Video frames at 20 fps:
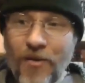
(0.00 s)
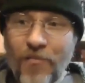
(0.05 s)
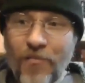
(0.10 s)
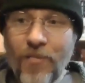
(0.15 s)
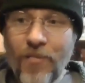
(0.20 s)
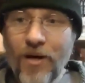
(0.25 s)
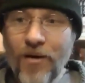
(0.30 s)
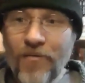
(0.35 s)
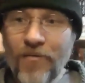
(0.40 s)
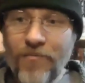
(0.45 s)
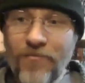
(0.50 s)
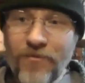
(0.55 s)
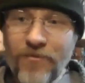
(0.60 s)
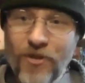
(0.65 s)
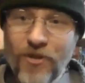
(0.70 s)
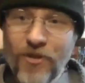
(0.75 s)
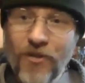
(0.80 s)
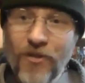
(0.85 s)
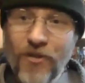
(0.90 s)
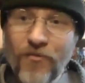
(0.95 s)
But
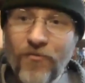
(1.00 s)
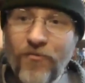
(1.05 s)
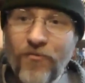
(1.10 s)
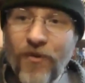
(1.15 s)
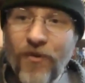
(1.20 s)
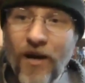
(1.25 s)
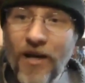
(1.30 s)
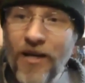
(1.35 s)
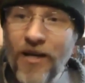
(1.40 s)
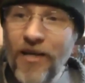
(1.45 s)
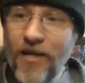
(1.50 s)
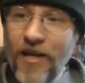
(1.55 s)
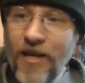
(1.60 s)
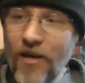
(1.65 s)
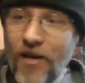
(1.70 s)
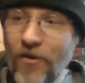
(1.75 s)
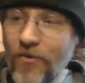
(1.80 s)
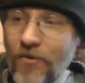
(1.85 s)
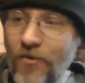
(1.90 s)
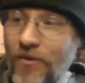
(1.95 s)
just finding
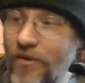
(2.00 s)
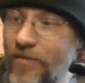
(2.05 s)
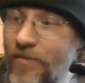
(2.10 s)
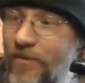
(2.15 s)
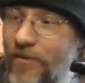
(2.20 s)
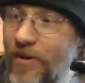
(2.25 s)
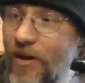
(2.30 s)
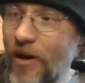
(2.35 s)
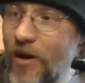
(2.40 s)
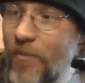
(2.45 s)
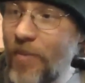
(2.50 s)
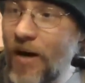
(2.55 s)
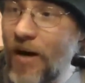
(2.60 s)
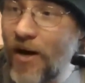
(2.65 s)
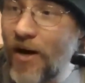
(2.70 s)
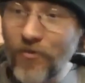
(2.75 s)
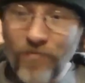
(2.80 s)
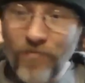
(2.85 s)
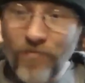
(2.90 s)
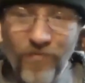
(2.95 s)
out
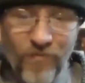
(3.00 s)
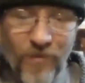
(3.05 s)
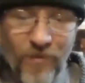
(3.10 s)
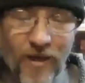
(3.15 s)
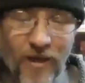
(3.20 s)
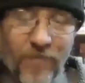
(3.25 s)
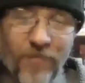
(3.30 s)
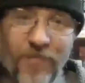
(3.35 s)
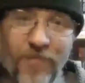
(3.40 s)
about like